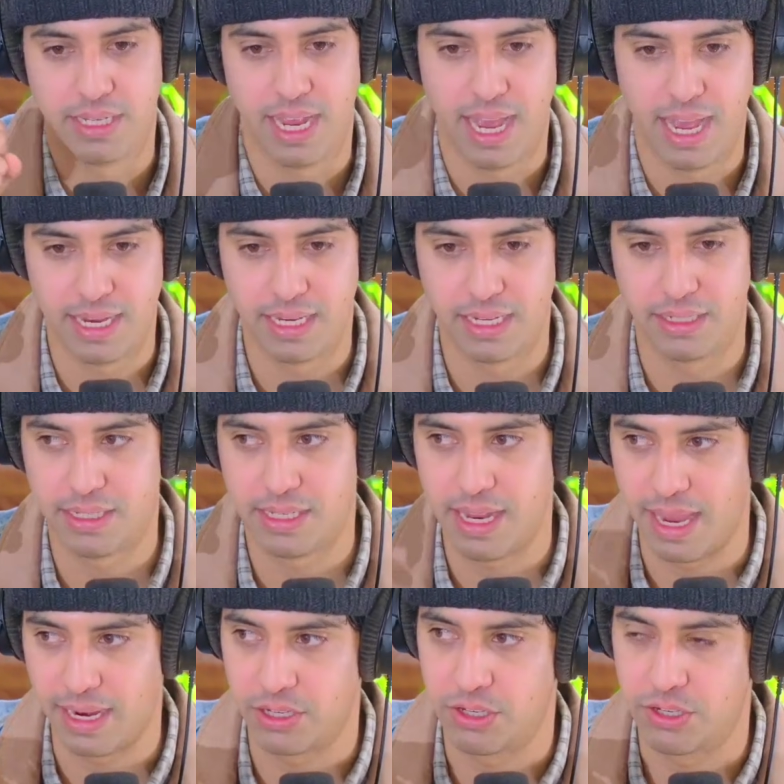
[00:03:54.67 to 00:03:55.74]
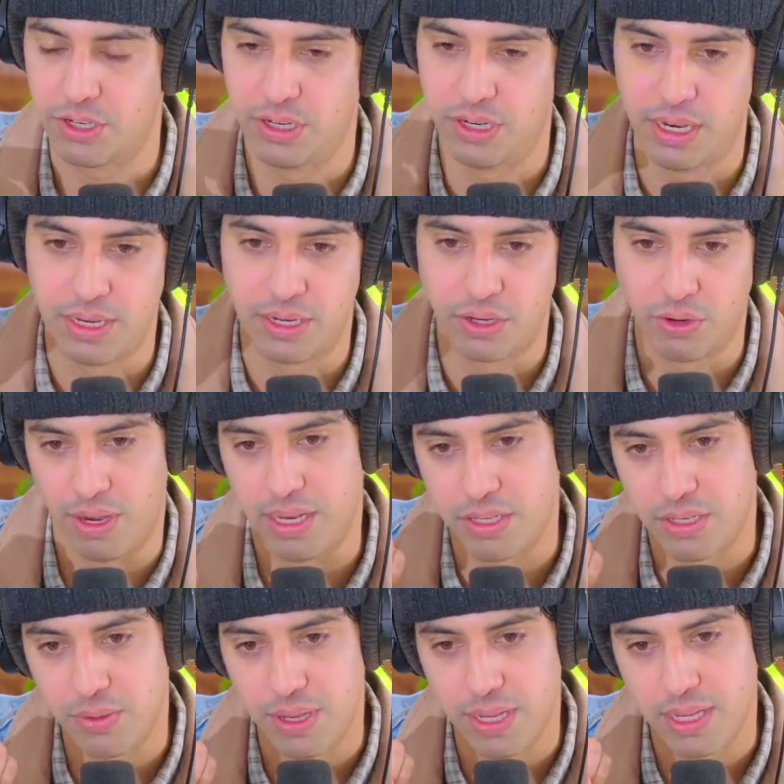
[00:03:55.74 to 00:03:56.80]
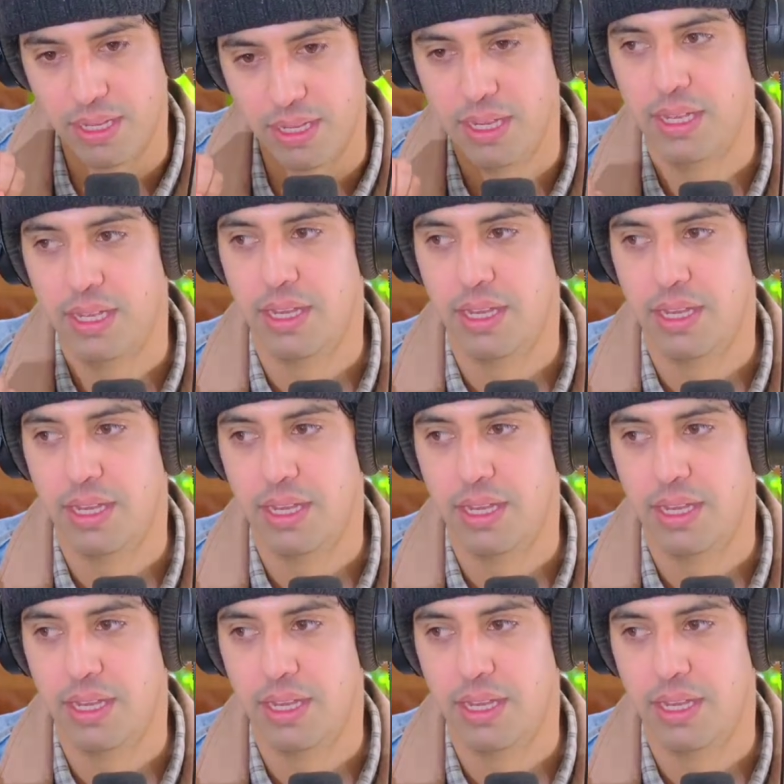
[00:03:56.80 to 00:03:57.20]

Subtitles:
it's adding texture and grit to it.